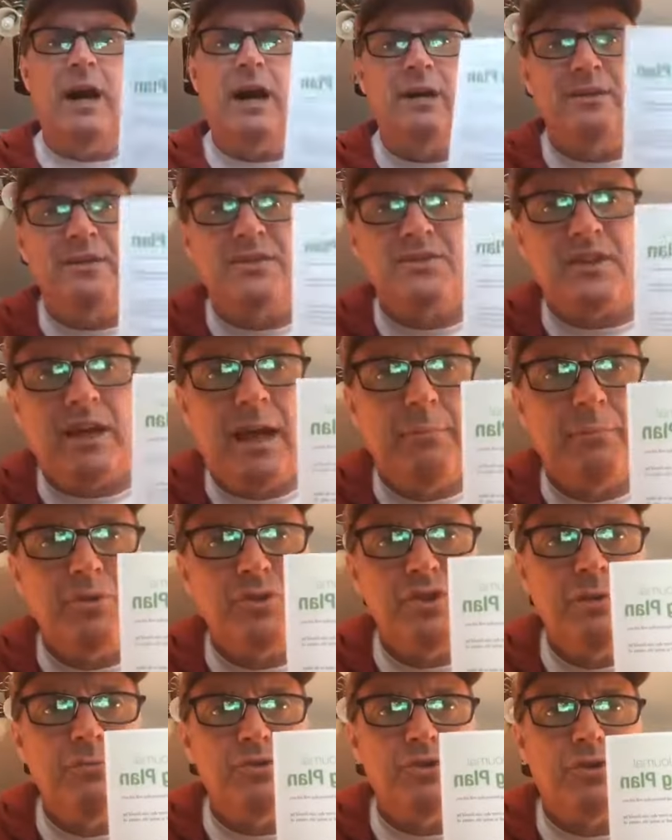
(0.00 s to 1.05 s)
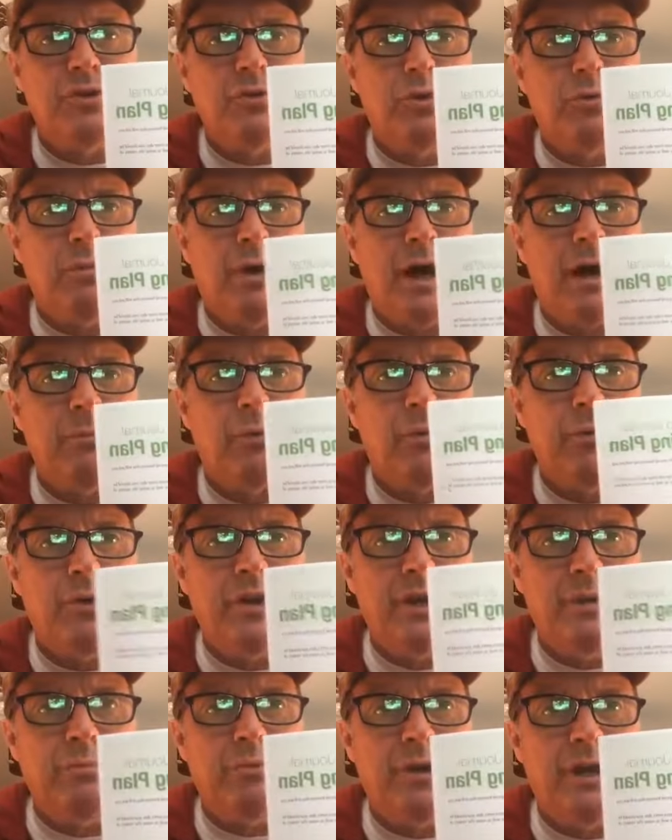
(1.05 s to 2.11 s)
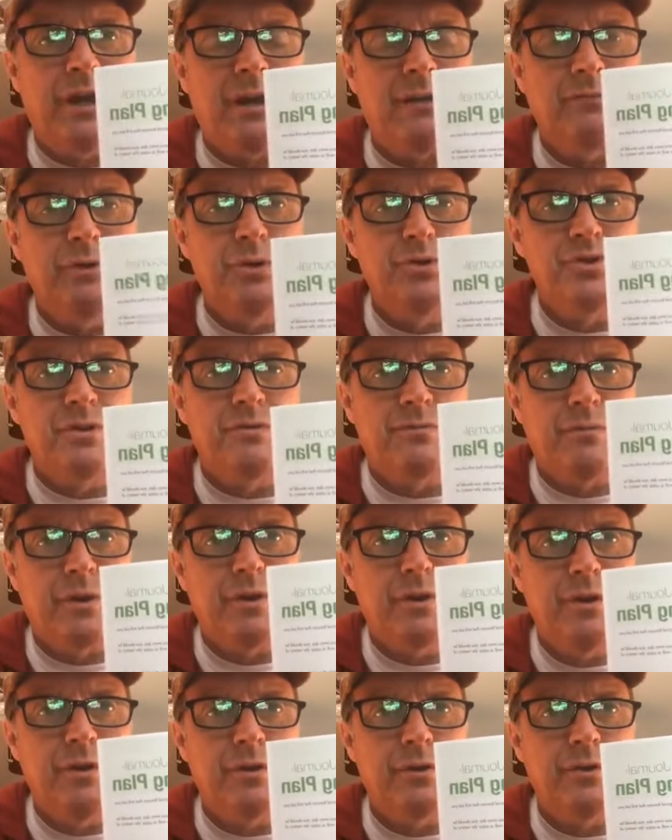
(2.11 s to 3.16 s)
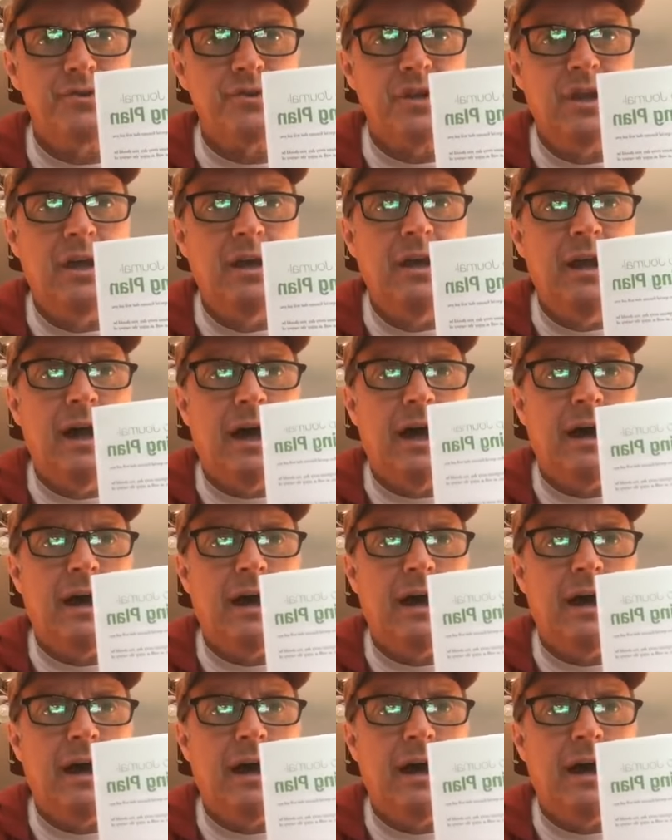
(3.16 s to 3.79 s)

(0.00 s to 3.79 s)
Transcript: discipleship journal Bible reading plan. I've used it for years. I